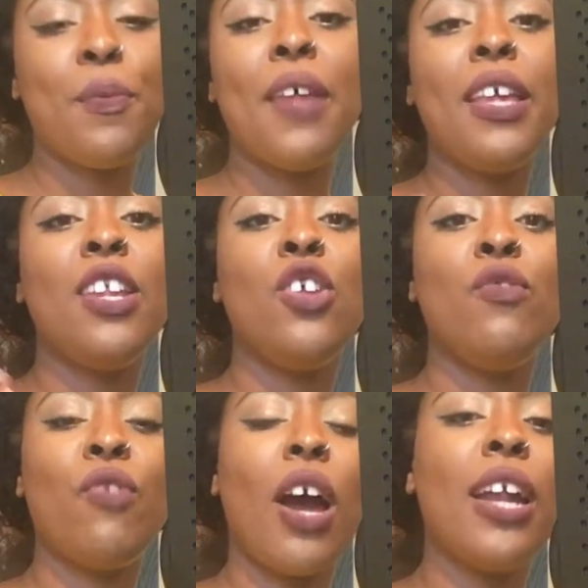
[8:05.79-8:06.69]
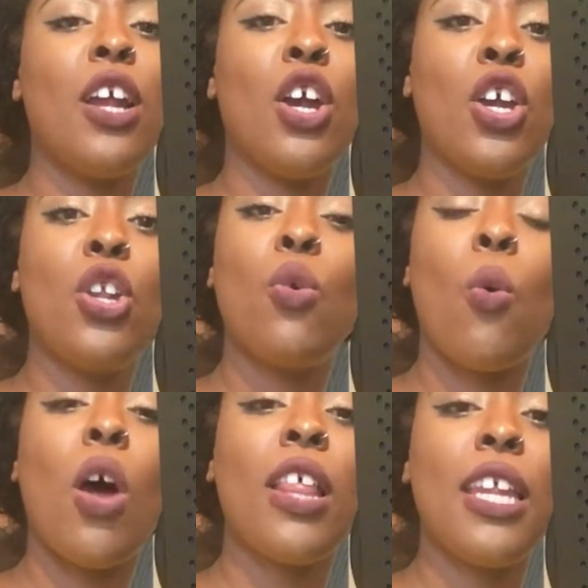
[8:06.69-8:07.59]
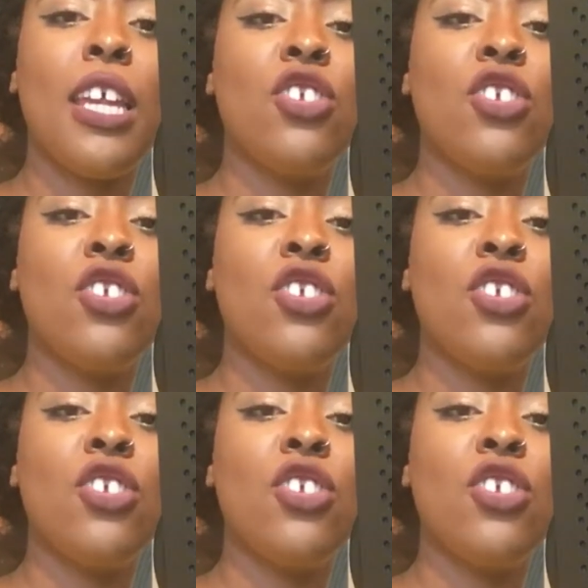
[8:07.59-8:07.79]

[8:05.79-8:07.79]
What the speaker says: and then you find a good quality